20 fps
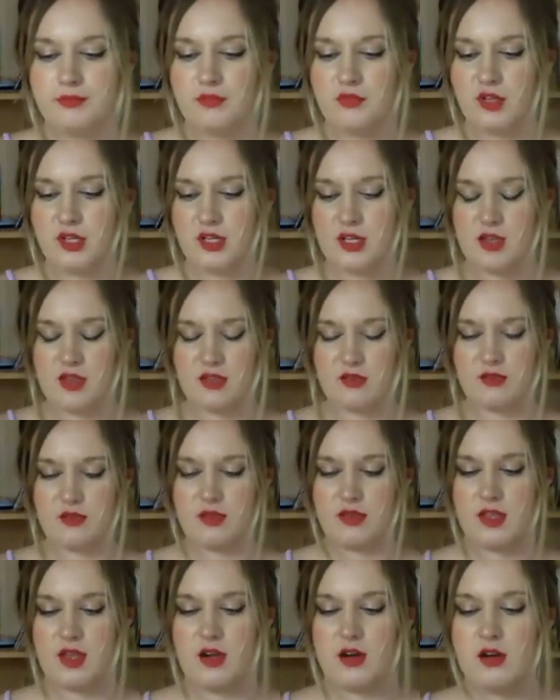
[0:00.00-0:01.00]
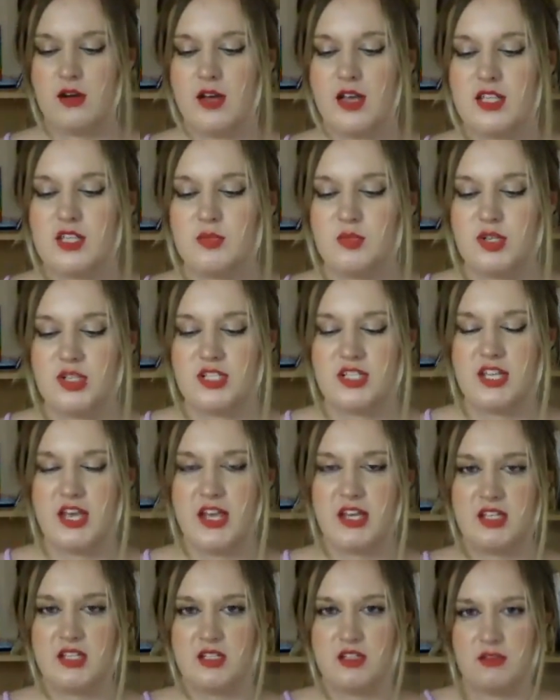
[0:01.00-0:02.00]
bringing through that nice
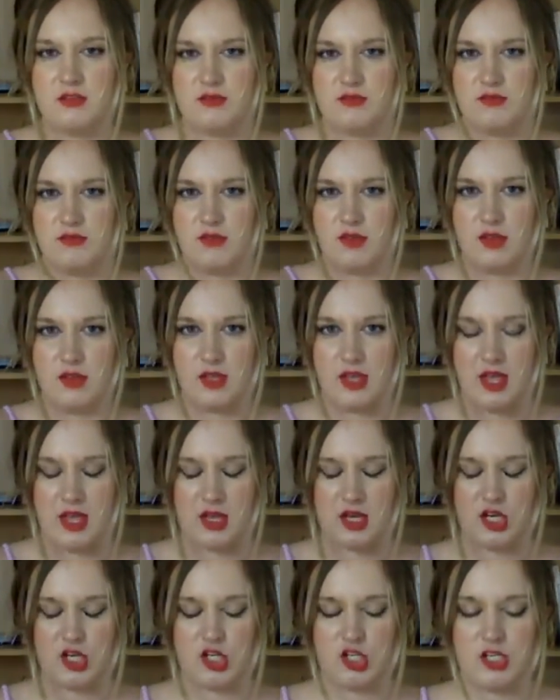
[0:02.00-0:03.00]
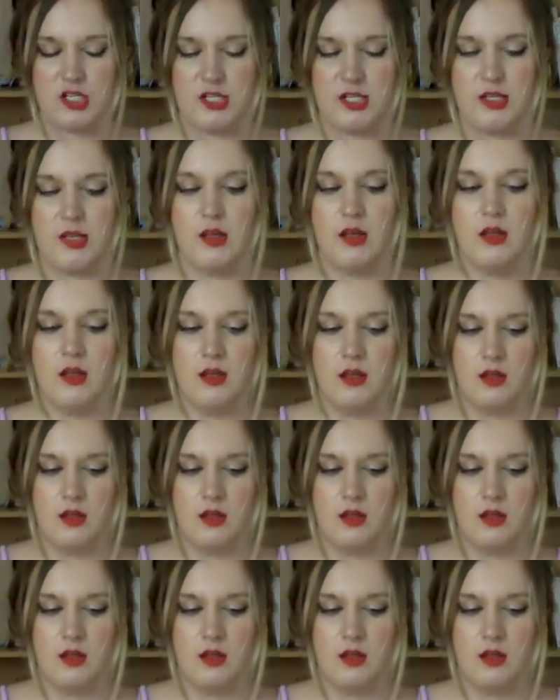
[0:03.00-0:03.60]
protective energy.